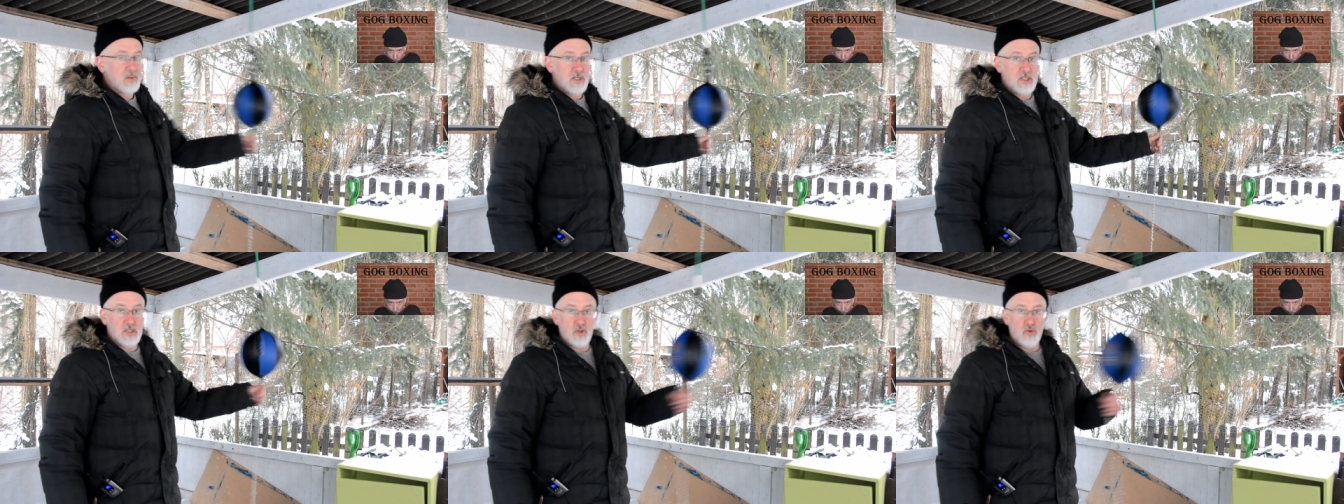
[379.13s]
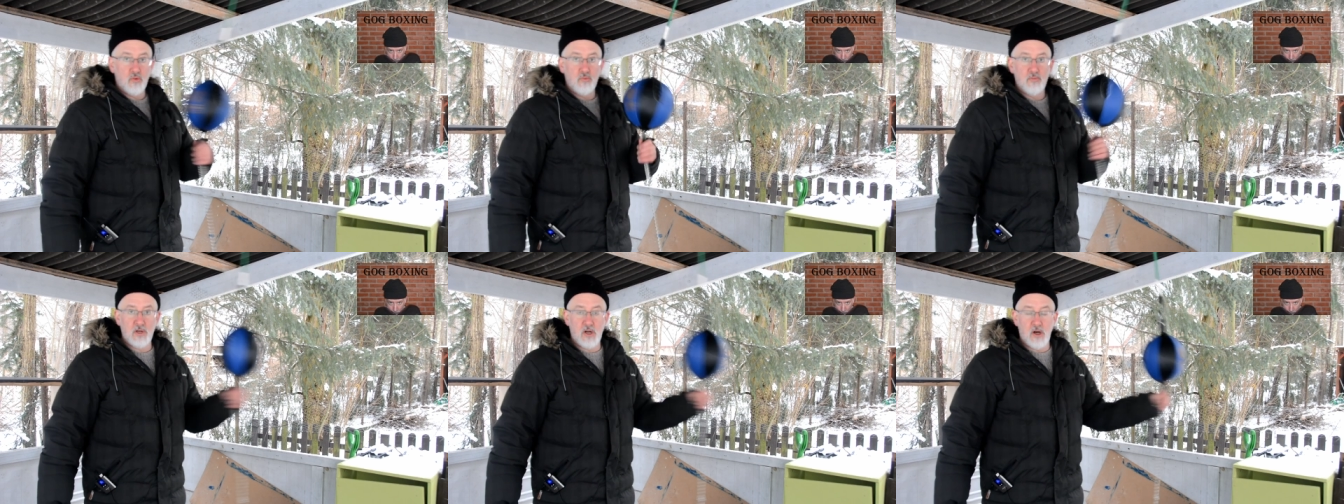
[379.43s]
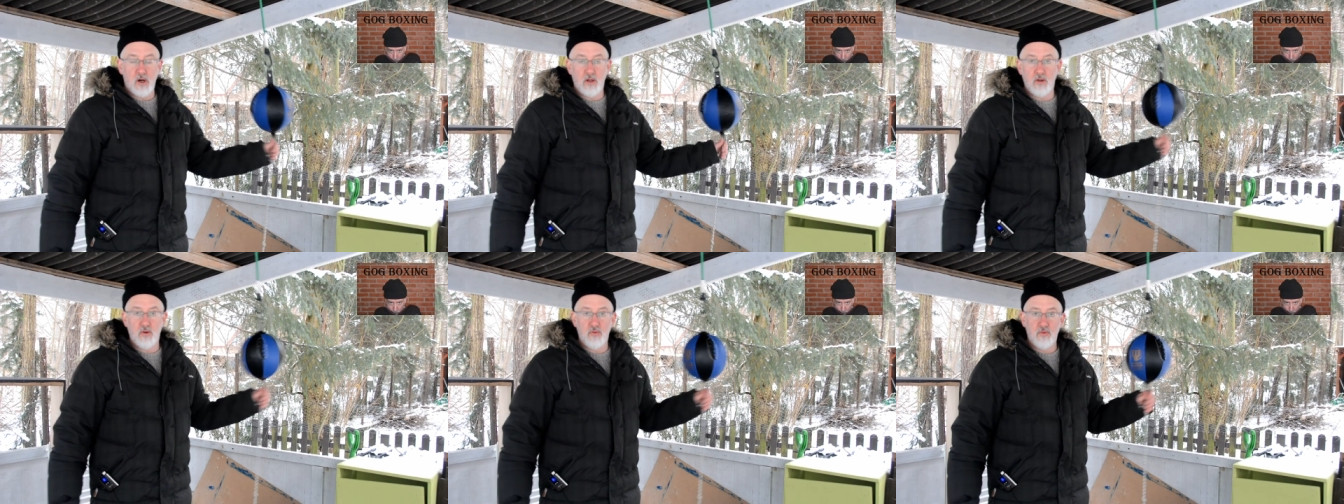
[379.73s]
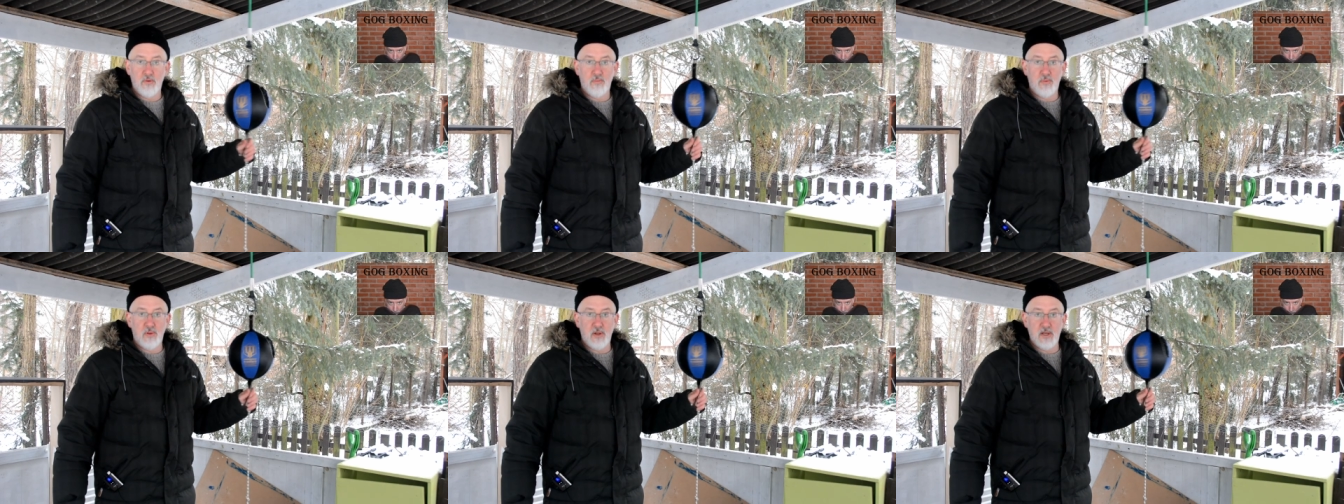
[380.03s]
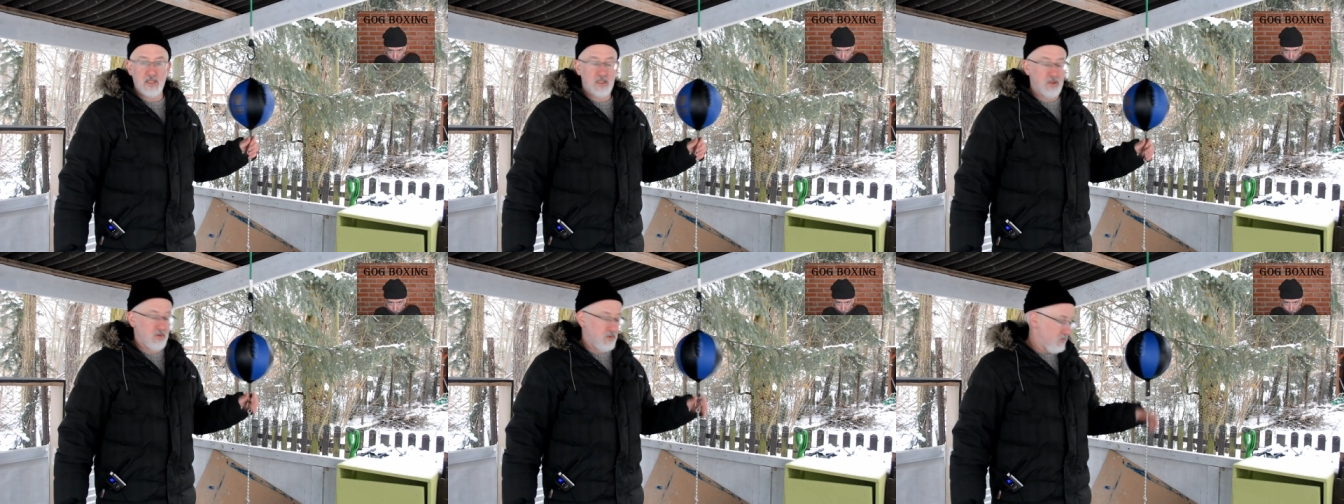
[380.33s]
be zooming all over the
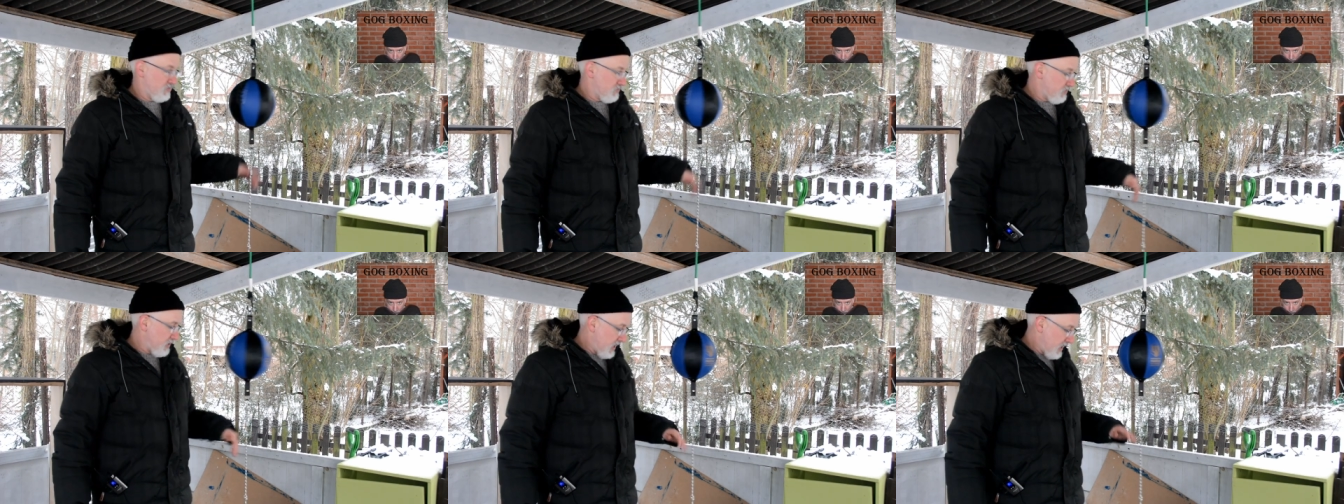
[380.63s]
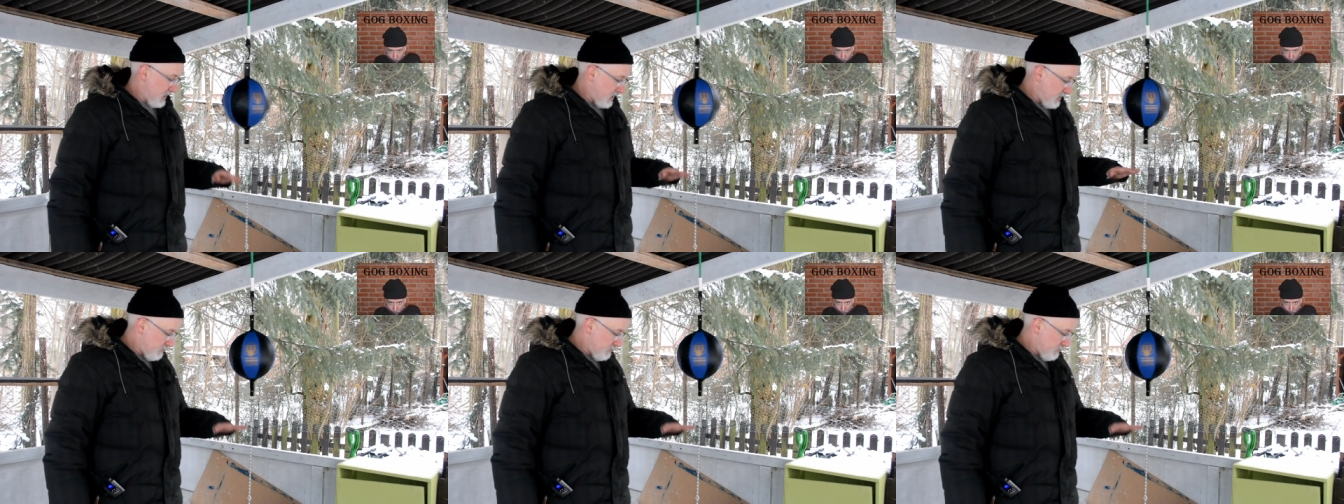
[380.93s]
place. It would at